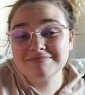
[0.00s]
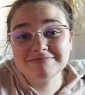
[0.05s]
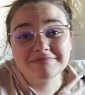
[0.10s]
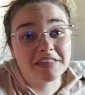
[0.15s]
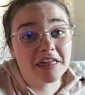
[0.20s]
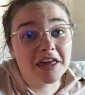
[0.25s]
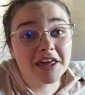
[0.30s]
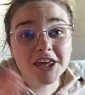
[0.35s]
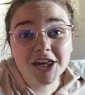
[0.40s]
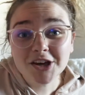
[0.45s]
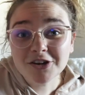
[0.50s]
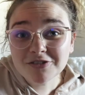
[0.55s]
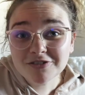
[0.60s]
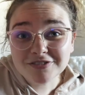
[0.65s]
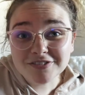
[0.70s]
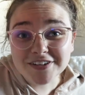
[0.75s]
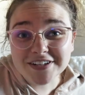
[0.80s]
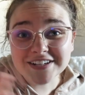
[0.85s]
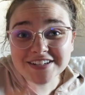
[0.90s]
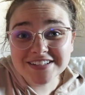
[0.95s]
thank you
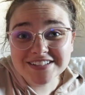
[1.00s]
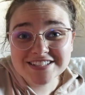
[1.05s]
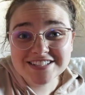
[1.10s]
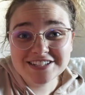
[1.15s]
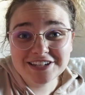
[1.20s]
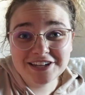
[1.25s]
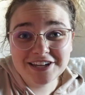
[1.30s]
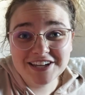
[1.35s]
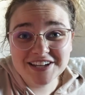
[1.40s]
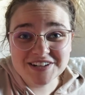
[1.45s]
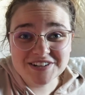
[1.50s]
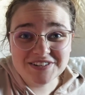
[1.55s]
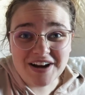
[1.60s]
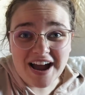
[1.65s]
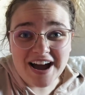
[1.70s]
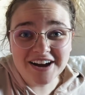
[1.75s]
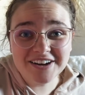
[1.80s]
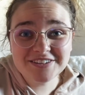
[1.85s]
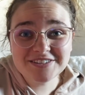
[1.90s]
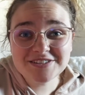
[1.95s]
for sticking
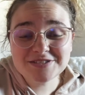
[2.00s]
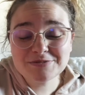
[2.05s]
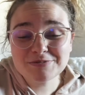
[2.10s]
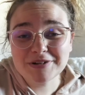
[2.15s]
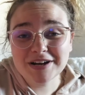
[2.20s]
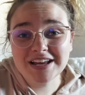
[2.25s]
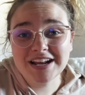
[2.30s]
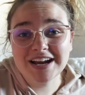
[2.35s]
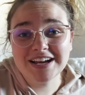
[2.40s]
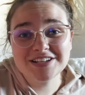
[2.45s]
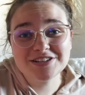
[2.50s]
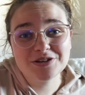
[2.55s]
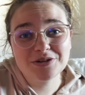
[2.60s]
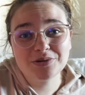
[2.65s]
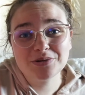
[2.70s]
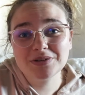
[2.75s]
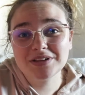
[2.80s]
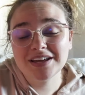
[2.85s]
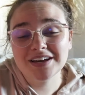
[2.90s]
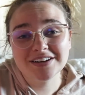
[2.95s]
around. But I
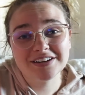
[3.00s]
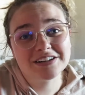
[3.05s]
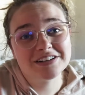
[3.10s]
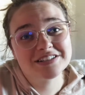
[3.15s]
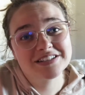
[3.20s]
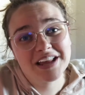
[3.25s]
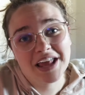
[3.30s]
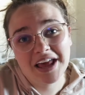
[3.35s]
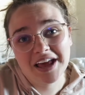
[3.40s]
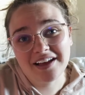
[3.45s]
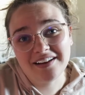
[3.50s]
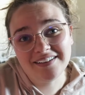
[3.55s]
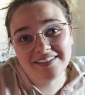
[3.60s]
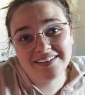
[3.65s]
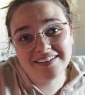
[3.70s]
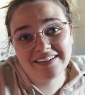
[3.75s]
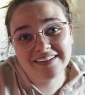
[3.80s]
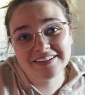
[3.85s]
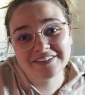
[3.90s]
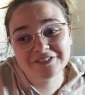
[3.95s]
totally understand
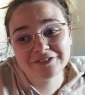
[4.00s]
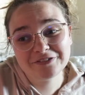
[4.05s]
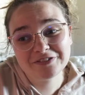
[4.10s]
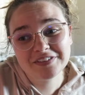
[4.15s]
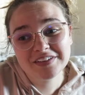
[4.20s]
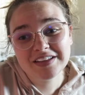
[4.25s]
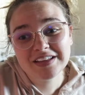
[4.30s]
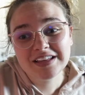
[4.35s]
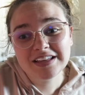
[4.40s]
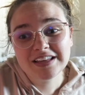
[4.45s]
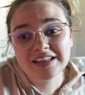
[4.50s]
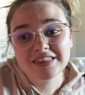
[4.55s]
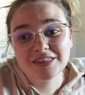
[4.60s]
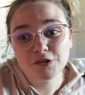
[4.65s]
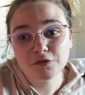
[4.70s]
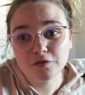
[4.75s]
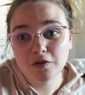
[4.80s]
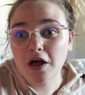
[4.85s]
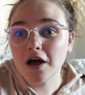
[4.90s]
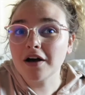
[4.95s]
if the
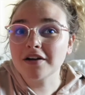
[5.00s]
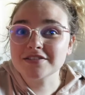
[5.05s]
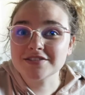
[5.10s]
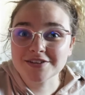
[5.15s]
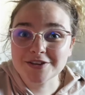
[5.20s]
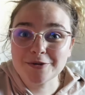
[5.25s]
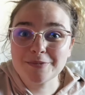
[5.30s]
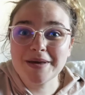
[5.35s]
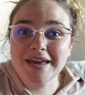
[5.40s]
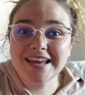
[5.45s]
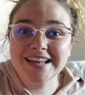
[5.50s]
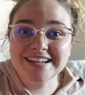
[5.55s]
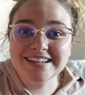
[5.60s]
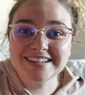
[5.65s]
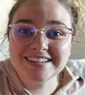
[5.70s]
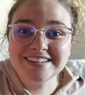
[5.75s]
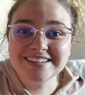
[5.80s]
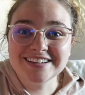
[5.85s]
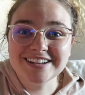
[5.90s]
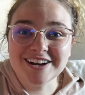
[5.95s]
vlogs are the
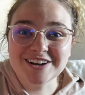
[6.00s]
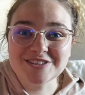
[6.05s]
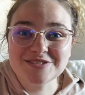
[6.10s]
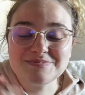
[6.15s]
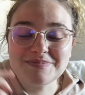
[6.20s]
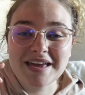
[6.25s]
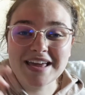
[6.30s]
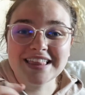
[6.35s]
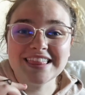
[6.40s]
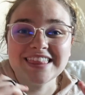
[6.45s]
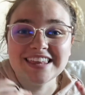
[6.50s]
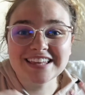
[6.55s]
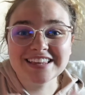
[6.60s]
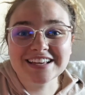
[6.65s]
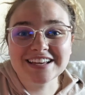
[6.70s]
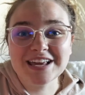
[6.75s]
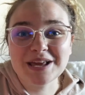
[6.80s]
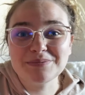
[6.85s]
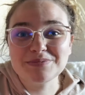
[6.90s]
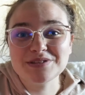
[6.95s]
main thing
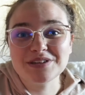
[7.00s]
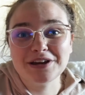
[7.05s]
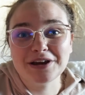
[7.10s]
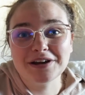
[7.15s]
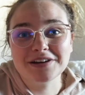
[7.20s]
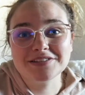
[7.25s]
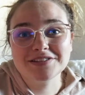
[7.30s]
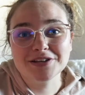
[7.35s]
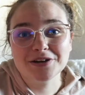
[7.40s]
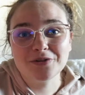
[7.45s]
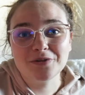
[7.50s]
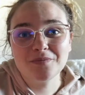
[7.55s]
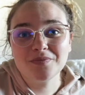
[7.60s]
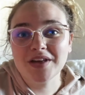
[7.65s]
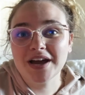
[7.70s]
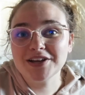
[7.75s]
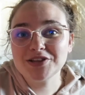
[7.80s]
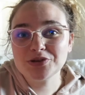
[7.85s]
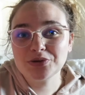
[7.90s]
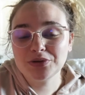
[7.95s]
that keeps you here, so
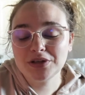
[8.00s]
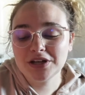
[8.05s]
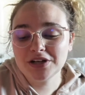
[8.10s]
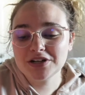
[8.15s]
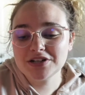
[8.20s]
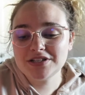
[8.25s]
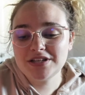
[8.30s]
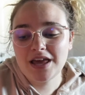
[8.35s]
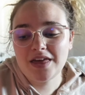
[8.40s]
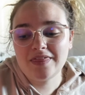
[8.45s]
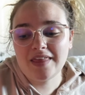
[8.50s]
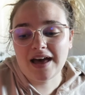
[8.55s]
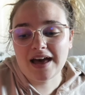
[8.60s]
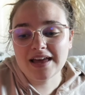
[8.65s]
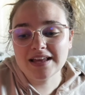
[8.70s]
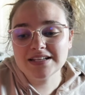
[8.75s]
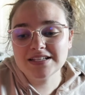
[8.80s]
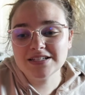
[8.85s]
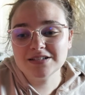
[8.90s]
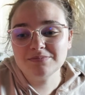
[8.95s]
I totally understand
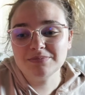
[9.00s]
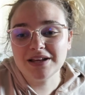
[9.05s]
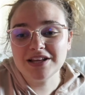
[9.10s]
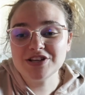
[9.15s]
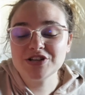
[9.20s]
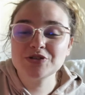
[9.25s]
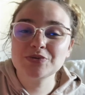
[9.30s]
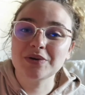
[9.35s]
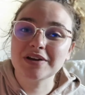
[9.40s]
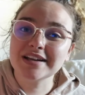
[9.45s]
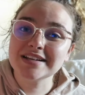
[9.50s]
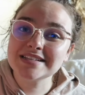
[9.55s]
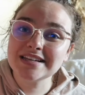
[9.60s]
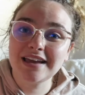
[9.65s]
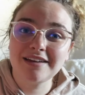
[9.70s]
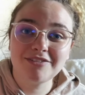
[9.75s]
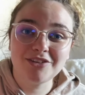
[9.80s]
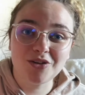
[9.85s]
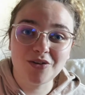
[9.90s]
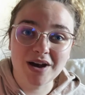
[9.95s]
that, but I just wanted to
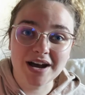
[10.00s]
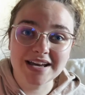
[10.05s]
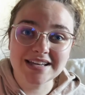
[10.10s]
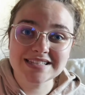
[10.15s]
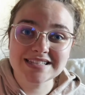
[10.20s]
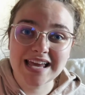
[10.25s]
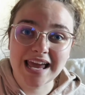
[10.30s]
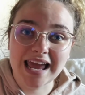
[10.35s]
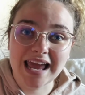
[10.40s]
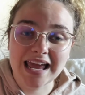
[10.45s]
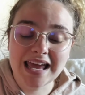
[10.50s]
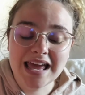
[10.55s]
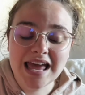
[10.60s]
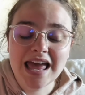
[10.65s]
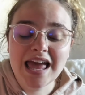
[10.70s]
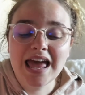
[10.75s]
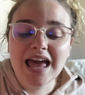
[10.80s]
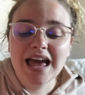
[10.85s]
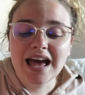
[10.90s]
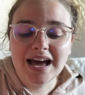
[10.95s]
give you guys a
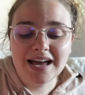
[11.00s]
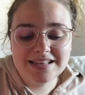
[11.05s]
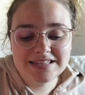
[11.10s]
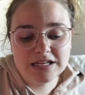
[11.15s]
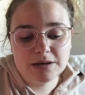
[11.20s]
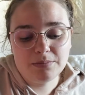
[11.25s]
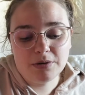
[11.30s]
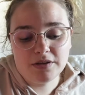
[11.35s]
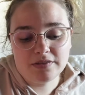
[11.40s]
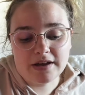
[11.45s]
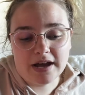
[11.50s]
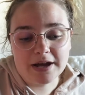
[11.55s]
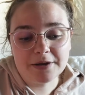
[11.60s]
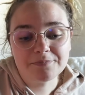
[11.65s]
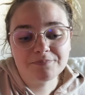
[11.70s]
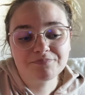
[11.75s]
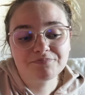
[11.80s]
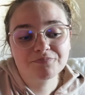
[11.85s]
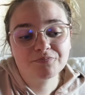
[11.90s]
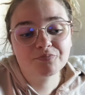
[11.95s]
heads up on that.
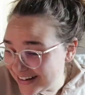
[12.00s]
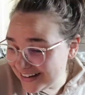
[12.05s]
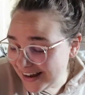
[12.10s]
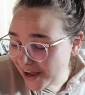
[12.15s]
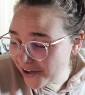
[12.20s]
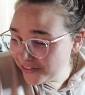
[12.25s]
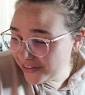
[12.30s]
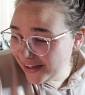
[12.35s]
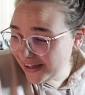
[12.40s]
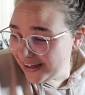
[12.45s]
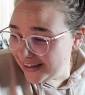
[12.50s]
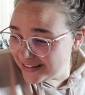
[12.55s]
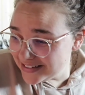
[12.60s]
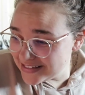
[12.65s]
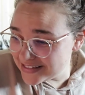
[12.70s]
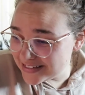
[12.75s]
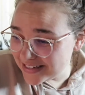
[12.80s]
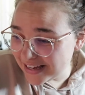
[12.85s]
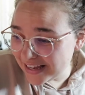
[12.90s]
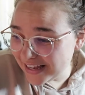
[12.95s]
Now that
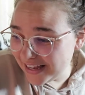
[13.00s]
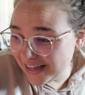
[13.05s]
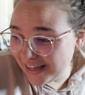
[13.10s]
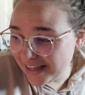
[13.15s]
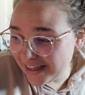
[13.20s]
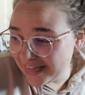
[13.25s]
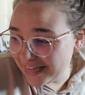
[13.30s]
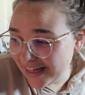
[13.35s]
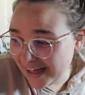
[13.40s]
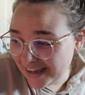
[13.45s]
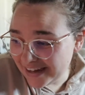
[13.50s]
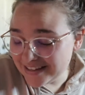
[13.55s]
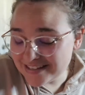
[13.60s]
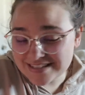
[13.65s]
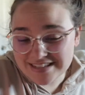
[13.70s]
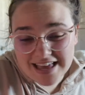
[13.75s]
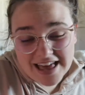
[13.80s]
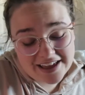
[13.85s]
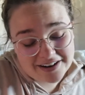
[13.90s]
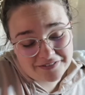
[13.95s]
that
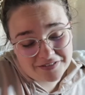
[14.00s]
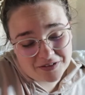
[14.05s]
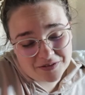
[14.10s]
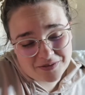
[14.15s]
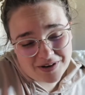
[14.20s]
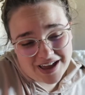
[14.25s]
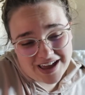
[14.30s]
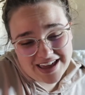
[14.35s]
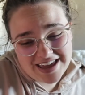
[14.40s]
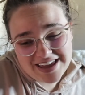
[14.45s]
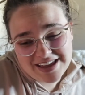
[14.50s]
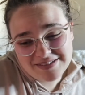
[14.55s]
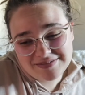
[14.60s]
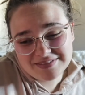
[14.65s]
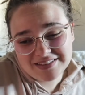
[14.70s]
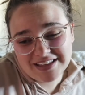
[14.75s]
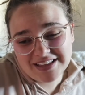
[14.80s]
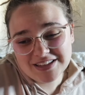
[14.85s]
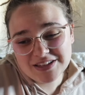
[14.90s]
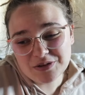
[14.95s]
is out of the way,
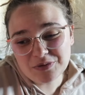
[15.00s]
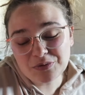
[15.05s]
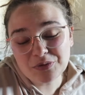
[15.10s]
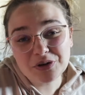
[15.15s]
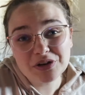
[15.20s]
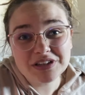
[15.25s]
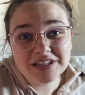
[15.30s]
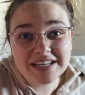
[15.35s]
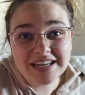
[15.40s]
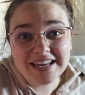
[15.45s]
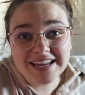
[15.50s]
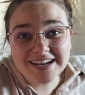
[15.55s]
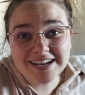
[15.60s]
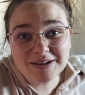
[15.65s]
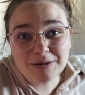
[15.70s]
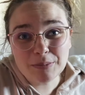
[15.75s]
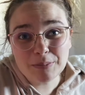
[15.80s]
really